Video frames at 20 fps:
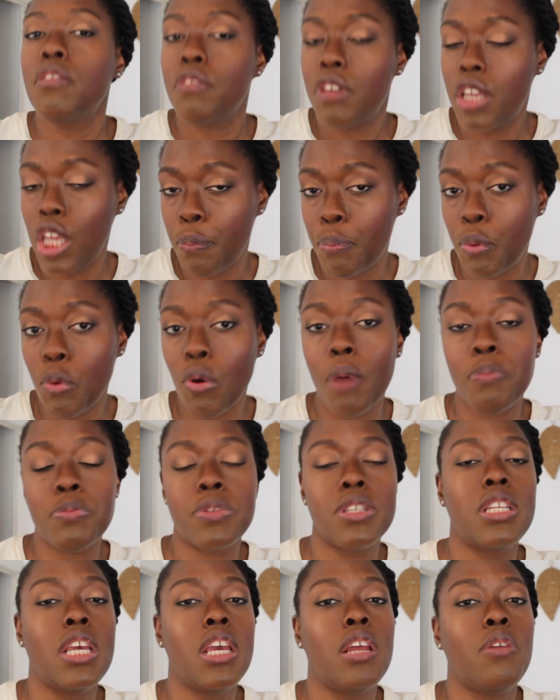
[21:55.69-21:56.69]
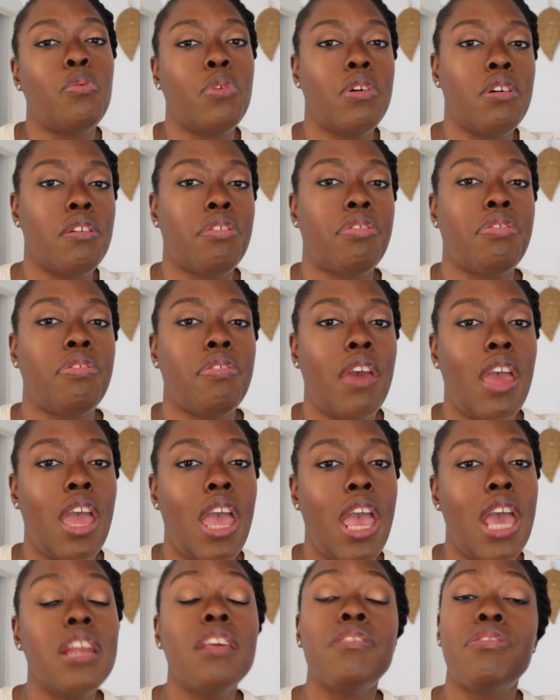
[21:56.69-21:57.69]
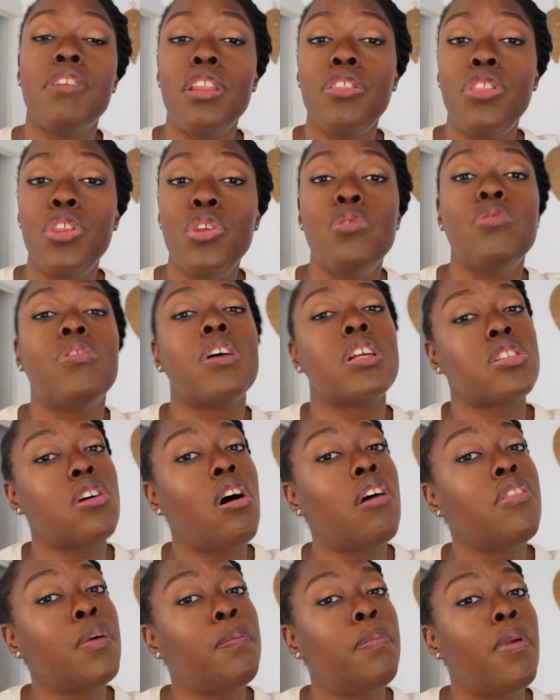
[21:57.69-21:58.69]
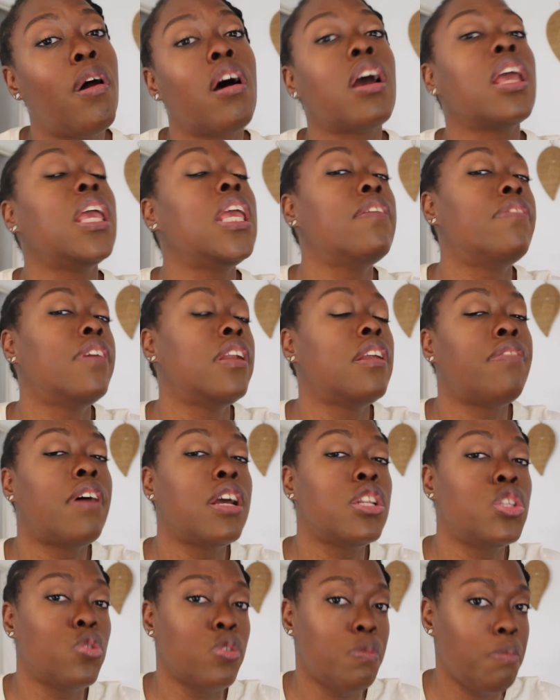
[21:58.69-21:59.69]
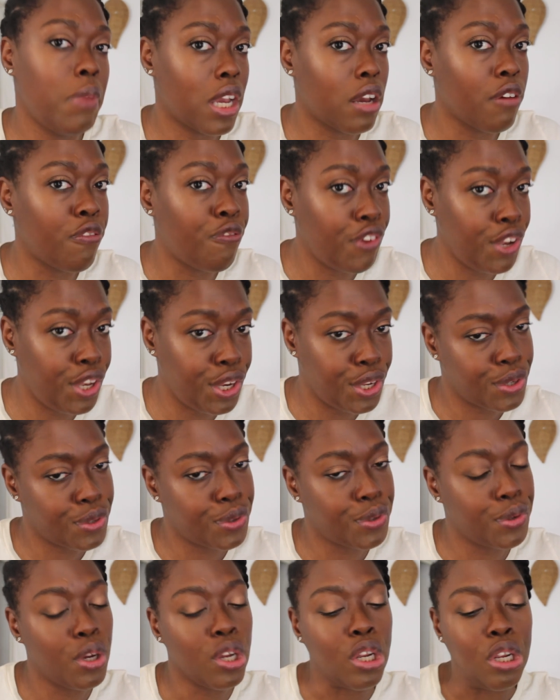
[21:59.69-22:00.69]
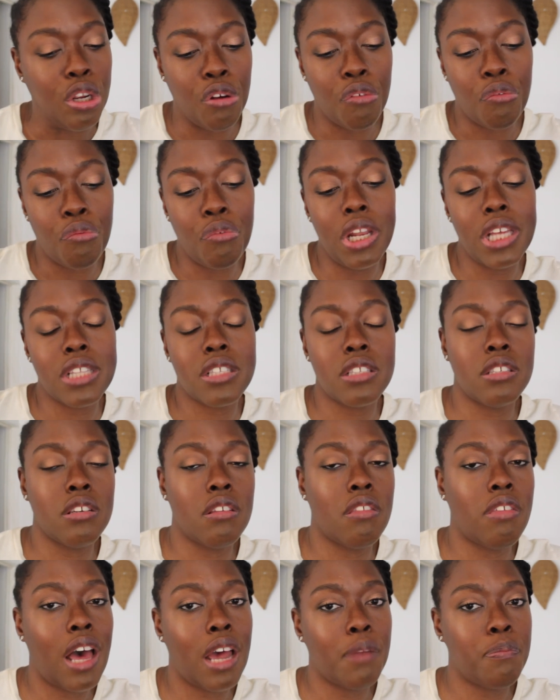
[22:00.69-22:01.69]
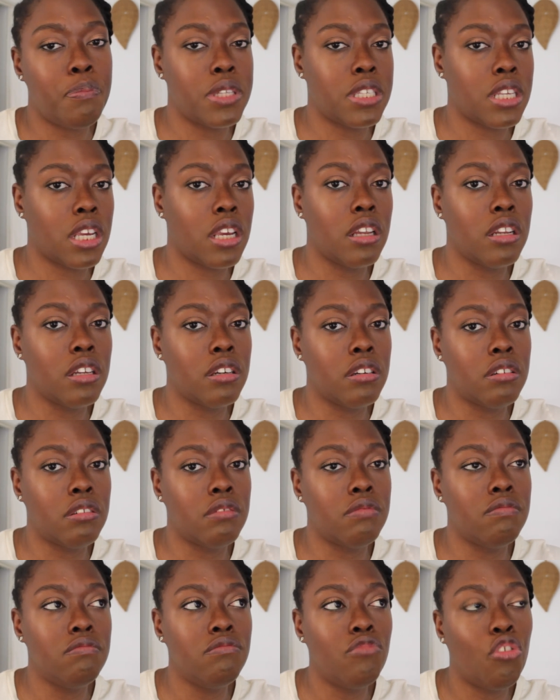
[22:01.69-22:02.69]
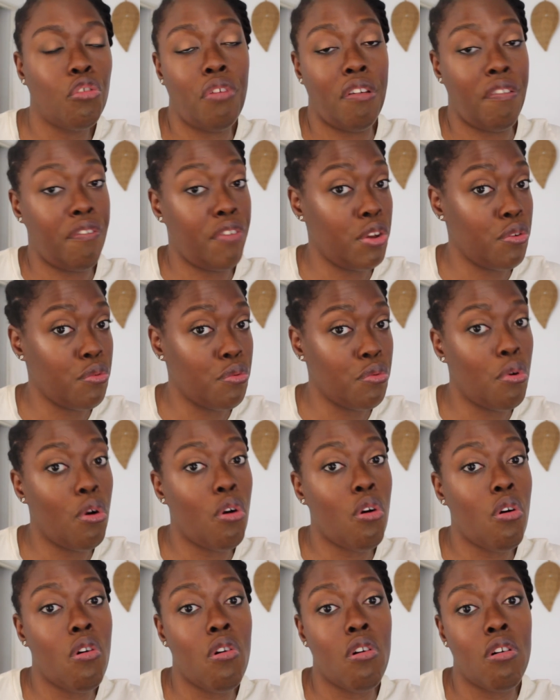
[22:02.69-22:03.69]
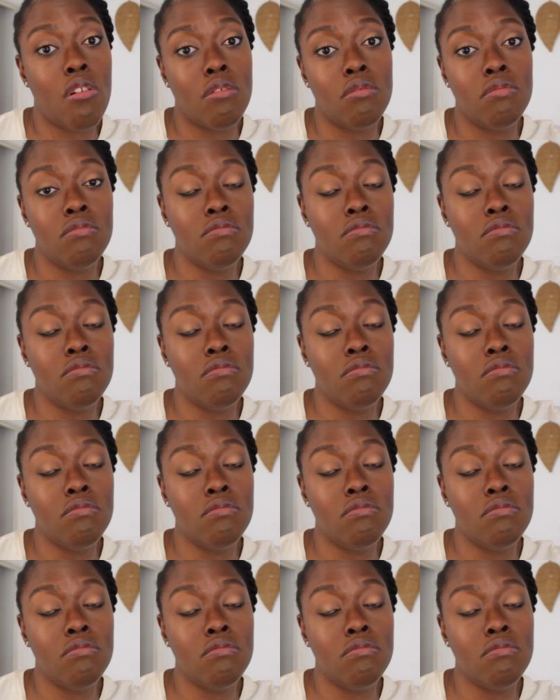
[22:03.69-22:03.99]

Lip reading: keep you up to date with anything new that's on the blog, even if I don't make a video related to that particular review or